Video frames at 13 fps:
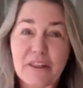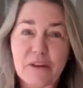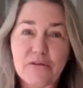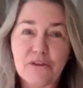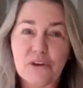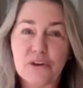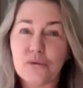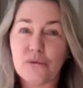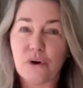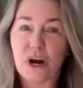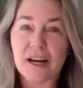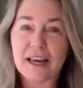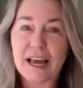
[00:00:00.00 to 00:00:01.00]
for a new
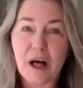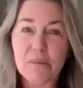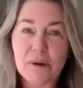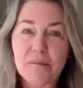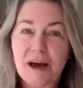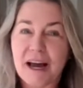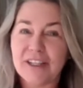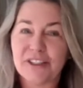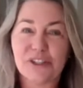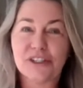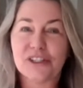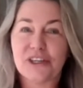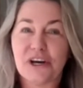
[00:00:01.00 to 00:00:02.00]
rock album, I
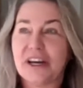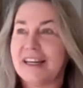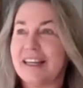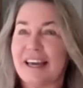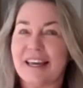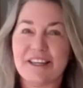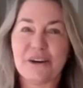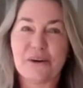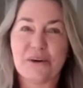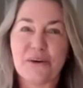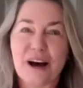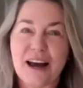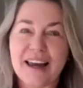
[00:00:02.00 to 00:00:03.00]
just thought,
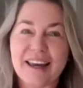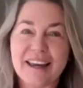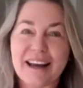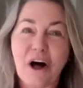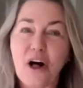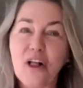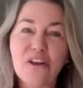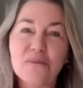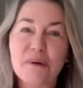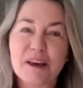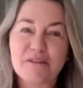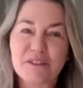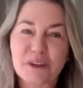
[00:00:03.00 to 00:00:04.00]
all of
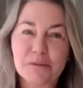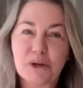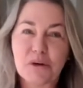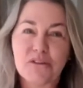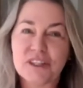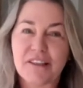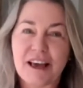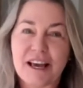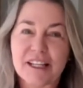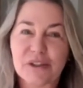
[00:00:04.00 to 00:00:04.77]
my films over the last